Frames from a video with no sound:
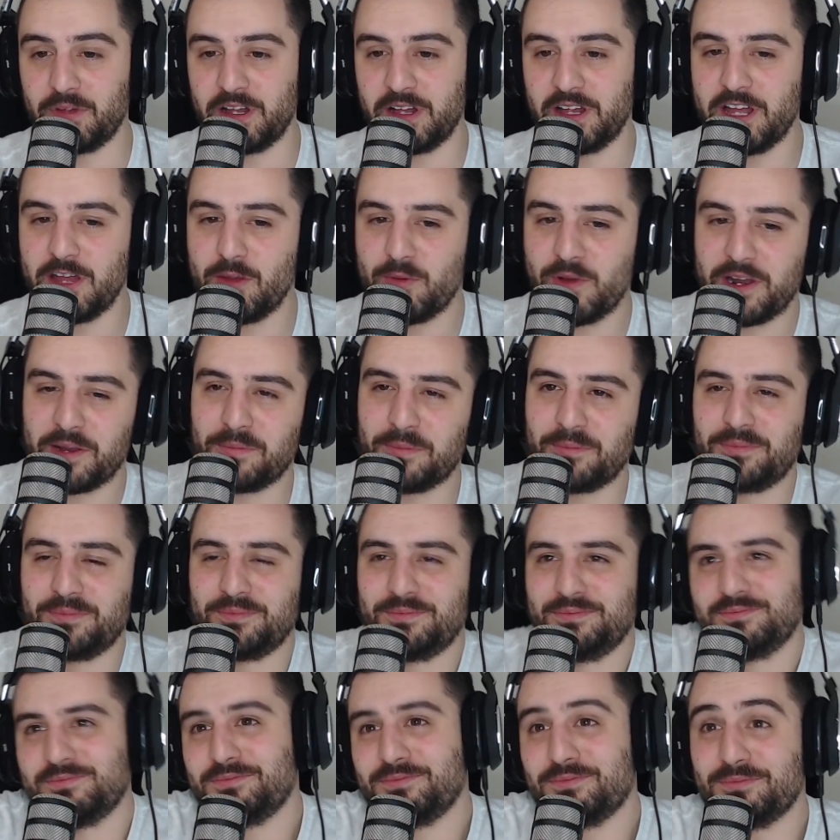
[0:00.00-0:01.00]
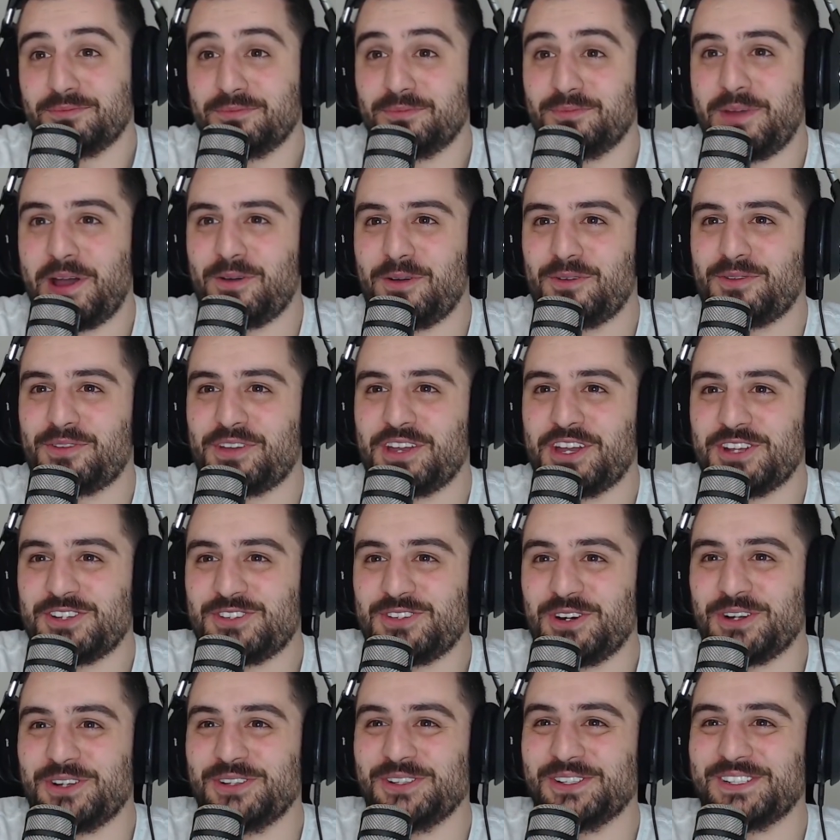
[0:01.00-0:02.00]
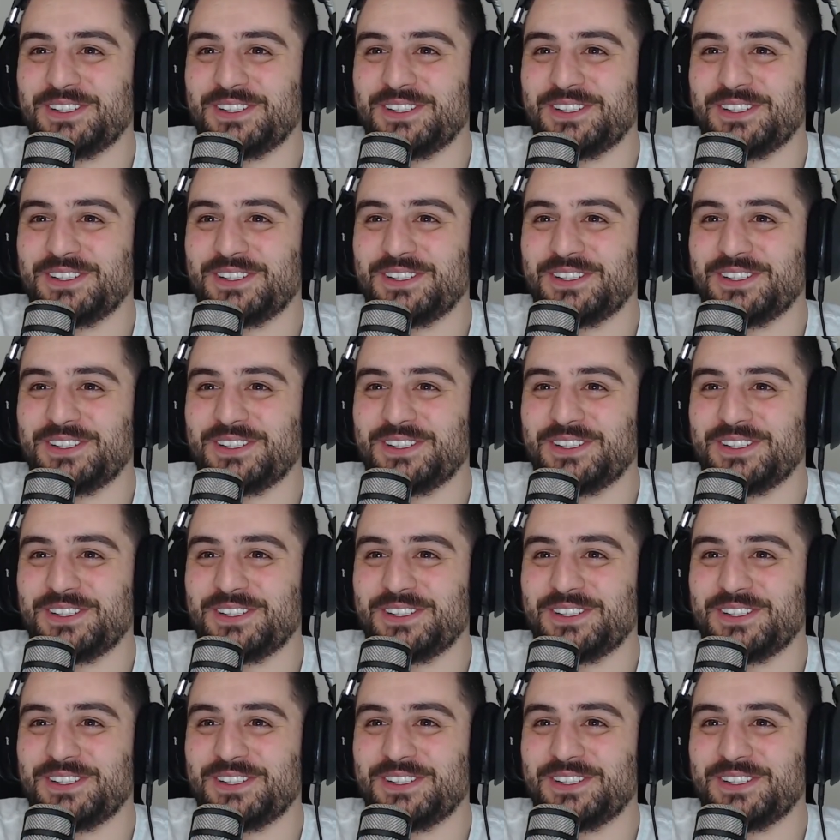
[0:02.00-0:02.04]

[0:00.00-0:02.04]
He went and met with Kim Jong Un.